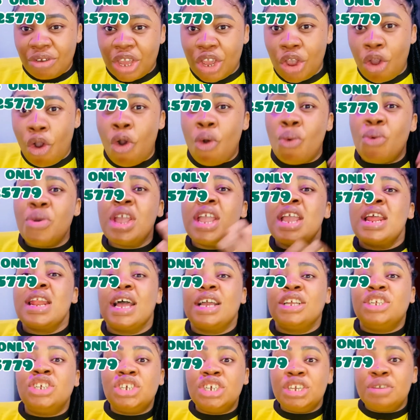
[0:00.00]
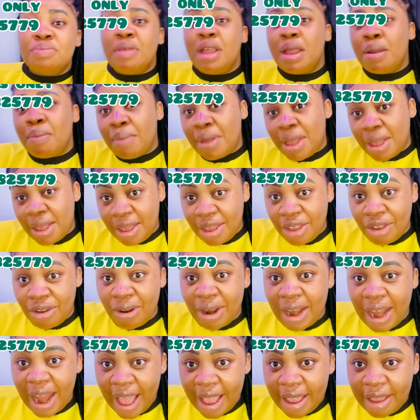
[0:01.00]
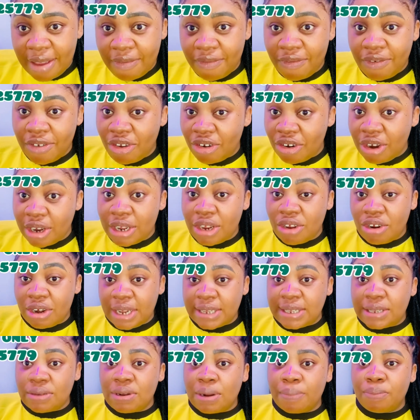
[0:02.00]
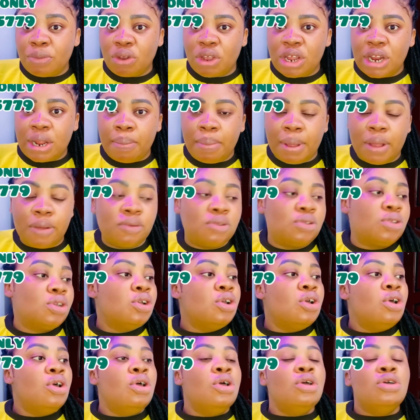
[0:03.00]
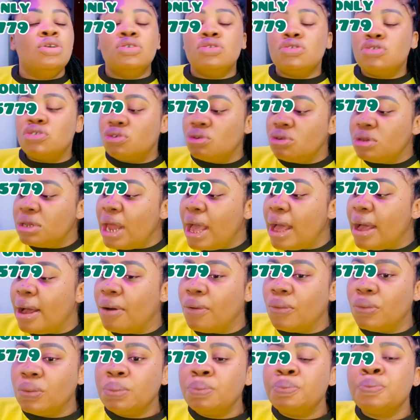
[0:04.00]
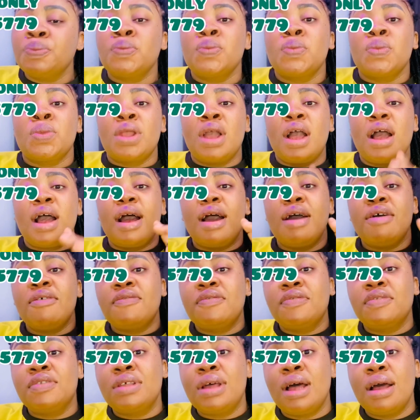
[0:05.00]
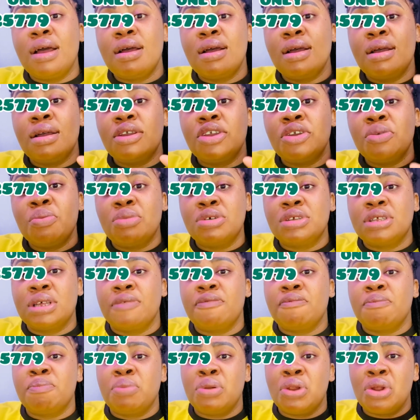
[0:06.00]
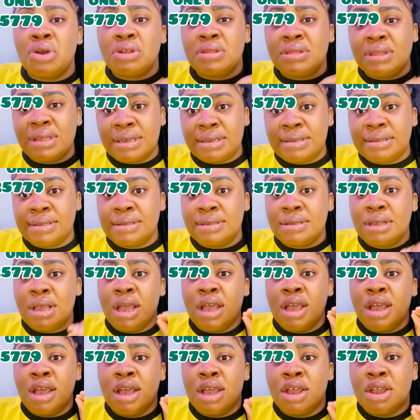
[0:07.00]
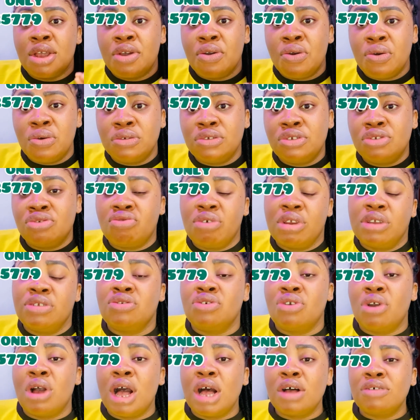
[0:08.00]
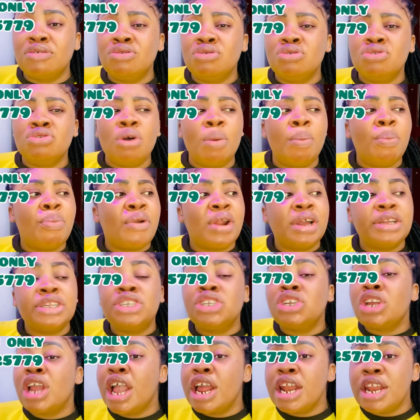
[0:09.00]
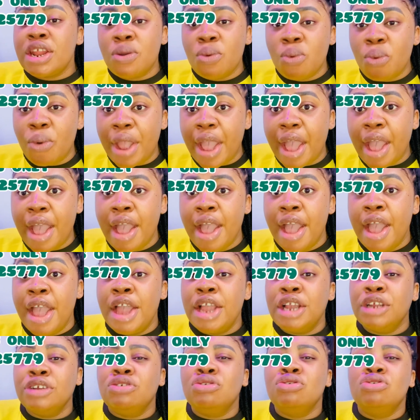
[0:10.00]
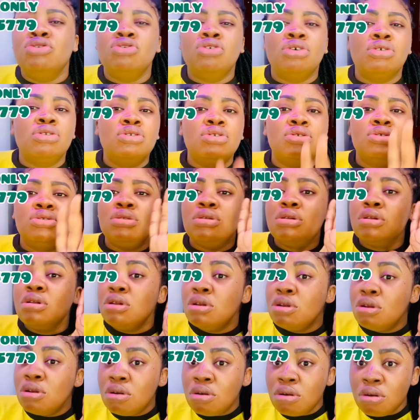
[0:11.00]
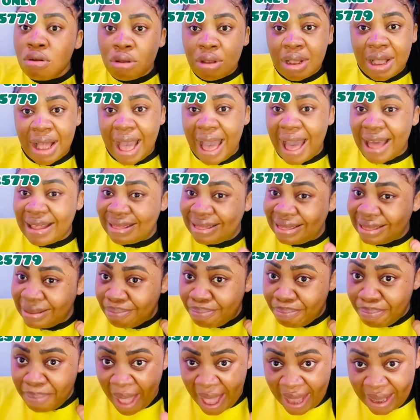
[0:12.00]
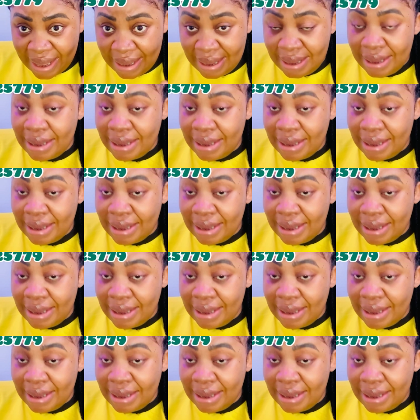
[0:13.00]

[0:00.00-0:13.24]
or we in your life, you understand what I'm talking about. So now, after you must have plugged this, go straight to your house. Do not branch anywhere. Do not look at the back.